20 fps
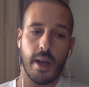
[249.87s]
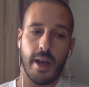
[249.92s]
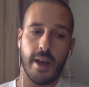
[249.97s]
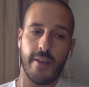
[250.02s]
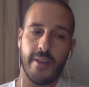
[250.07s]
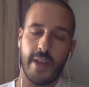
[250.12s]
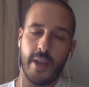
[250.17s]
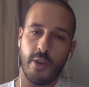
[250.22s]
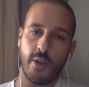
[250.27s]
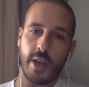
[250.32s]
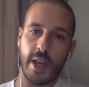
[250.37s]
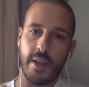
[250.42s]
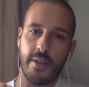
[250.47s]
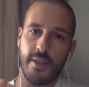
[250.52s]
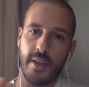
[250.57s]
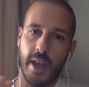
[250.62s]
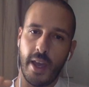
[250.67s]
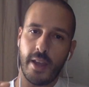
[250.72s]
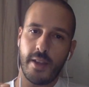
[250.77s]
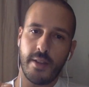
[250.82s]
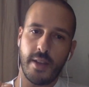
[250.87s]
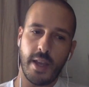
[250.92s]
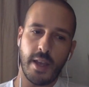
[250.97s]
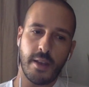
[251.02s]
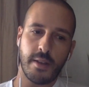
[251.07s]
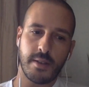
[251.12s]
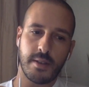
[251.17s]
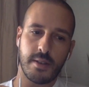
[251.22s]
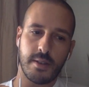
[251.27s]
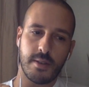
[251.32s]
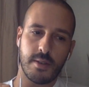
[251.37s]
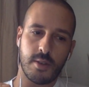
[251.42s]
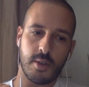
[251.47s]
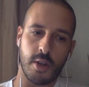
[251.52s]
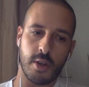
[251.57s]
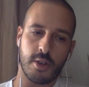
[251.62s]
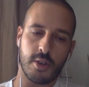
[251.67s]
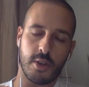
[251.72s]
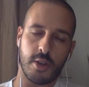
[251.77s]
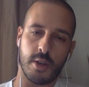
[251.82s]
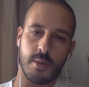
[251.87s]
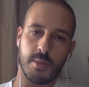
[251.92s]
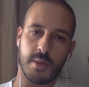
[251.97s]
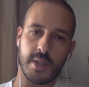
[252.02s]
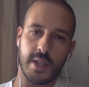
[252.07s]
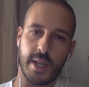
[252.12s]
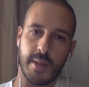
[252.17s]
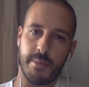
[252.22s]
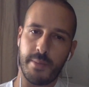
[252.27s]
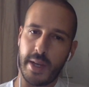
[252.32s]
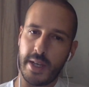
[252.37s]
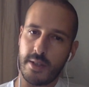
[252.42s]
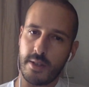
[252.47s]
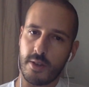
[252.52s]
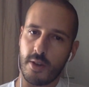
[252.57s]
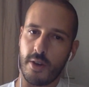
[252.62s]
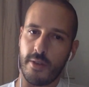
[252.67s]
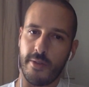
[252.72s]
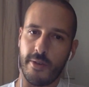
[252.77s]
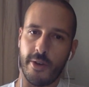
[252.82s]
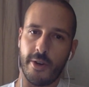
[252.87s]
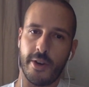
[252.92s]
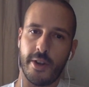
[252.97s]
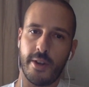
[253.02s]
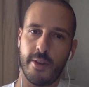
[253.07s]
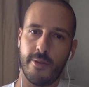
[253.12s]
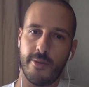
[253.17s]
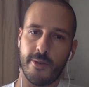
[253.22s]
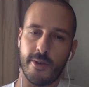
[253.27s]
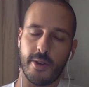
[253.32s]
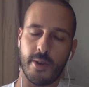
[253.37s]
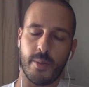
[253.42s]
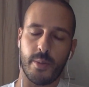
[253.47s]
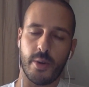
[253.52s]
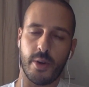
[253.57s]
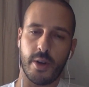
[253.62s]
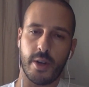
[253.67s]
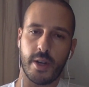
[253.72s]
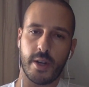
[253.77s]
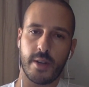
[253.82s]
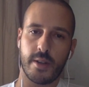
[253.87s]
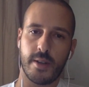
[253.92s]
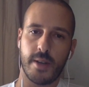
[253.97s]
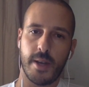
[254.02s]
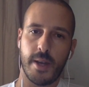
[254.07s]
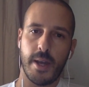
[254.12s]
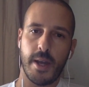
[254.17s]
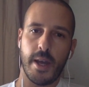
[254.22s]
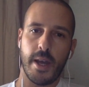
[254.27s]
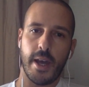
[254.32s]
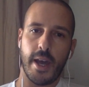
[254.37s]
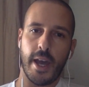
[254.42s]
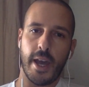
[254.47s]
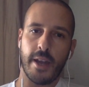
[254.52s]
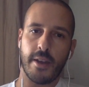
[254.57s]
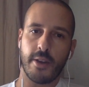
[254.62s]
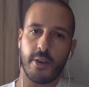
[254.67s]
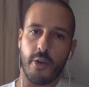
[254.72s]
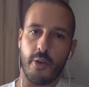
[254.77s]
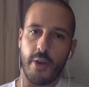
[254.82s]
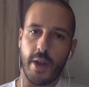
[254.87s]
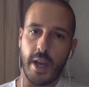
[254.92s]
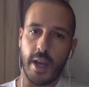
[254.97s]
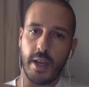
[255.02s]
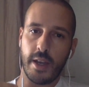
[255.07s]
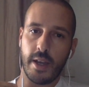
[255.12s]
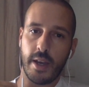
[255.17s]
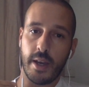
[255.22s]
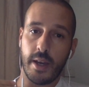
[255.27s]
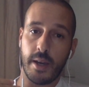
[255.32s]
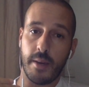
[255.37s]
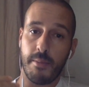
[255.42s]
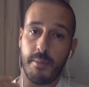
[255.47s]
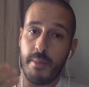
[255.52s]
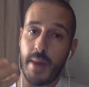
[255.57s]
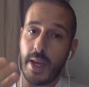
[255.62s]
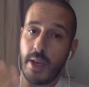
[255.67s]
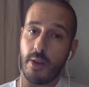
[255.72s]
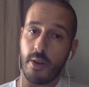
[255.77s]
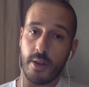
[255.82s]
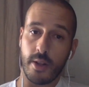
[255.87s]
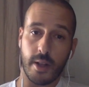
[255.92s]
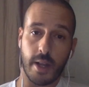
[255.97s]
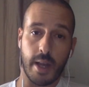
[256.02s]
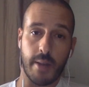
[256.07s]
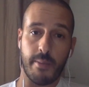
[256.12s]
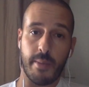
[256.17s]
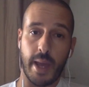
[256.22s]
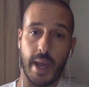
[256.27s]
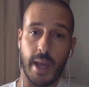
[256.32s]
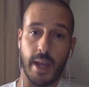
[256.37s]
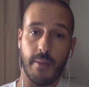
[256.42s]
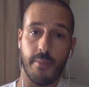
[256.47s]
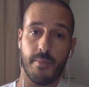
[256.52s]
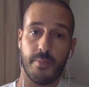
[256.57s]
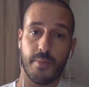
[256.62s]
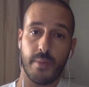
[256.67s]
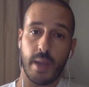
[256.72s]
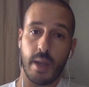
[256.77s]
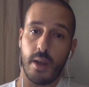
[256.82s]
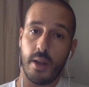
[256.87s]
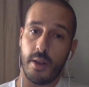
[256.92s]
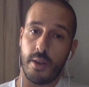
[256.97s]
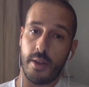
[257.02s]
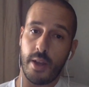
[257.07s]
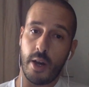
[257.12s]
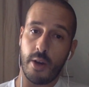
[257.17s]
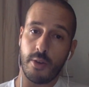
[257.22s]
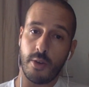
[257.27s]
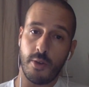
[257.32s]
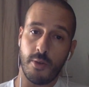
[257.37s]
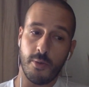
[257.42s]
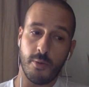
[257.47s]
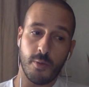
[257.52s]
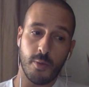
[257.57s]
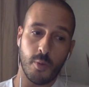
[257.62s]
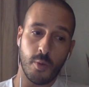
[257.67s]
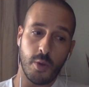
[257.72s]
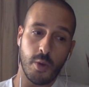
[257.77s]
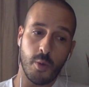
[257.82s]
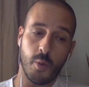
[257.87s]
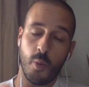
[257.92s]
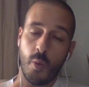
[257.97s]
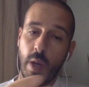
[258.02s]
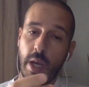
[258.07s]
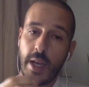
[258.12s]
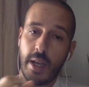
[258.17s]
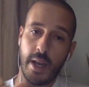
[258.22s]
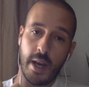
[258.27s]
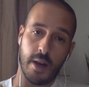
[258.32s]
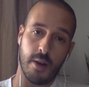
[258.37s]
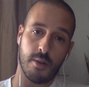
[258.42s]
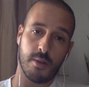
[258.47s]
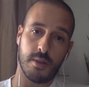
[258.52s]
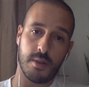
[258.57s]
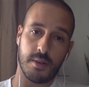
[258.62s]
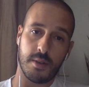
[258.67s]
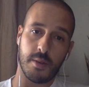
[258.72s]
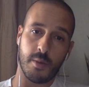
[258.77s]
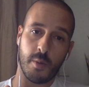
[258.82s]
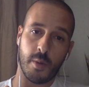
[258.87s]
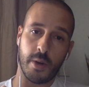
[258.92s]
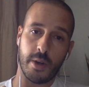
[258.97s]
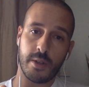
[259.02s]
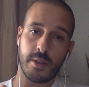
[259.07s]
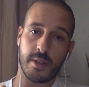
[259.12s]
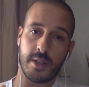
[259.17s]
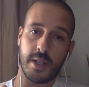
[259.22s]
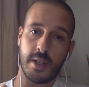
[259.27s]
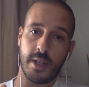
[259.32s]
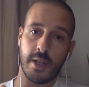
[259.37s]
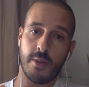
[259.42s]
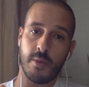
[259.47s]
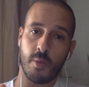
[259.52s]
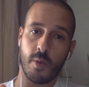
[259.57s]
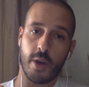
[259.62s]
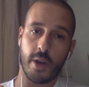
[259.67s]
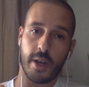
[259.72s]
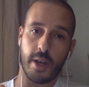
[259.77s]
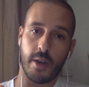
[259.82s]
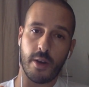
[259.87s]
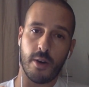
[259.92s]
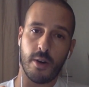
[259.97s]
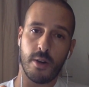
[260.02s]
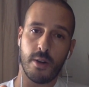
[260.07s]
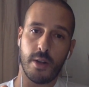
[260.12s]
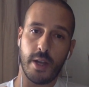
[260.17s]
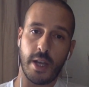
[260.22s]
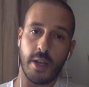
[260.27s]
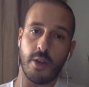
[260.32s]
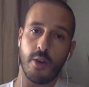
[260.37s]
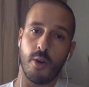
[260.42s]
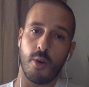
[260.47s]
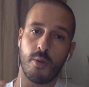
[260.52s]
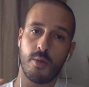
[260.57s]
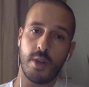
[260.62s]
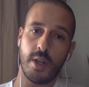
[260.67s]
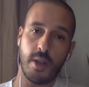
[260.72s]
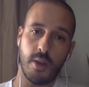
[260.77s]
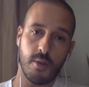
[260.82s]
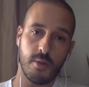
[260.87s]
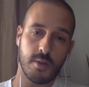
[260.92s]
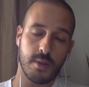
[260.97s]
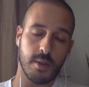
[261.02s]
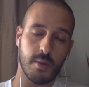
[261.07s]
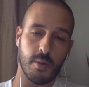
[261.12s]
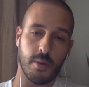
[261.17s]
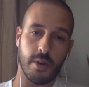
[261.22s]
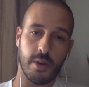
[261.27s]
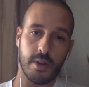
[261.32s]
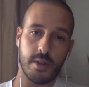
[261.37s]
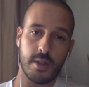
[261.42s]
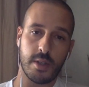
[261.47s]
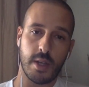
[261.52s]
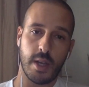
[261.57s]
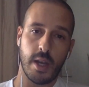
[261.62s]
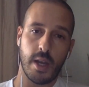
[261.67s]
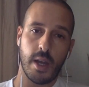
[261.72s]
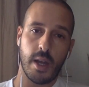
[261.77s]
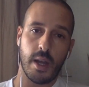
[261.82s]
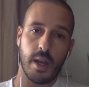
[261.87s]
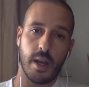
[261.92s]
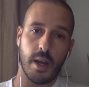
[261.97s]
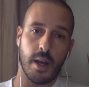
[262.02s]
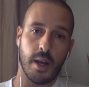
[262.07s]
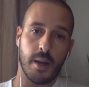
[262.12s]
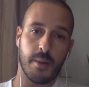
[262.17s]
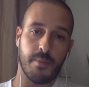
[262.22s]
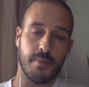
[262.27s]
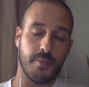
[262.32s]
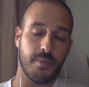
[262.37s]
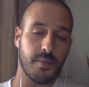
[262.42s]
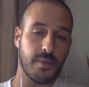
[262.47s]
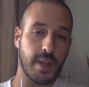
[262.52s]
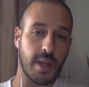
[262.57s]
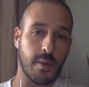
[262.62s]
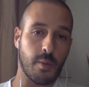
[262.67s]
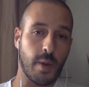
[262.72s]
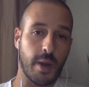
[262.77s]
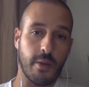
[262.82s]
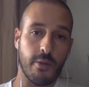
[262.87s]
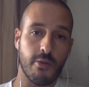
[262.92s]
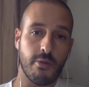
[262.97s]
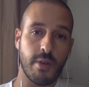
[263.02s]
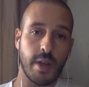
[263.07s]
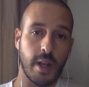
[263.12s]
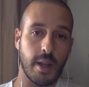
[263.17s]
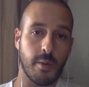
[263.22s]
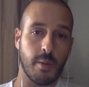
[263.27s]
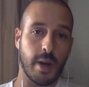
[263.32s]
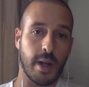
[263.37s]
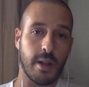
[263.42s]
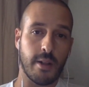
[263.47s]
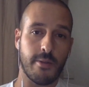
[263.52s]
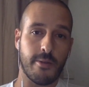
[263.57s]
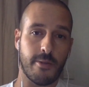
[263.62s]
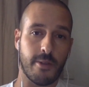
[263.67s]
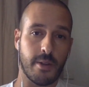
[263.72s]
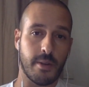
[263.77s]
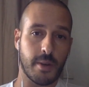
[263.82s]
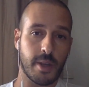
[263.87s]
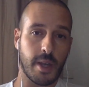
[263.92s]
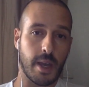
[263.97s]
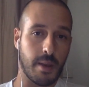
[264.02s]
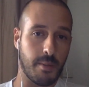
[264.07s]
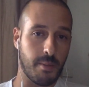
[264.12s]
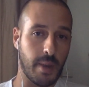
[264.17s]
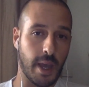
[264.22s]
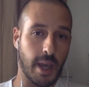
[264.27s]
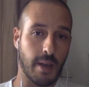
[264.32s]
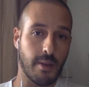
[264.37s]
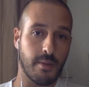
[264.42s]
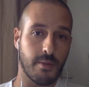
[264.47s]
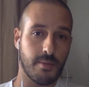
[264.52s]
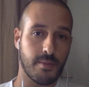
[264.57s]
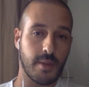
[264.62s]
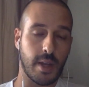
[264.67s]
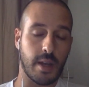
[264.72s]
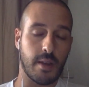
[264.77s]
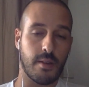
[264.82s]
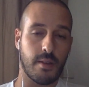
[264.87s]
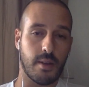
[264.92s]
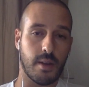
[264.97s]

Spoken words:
and then you can take these search terms that best converted for your product and create a manual campaign. Now, you weed out the words that didn't work at all, and you only use the words that went really well for the campaign, the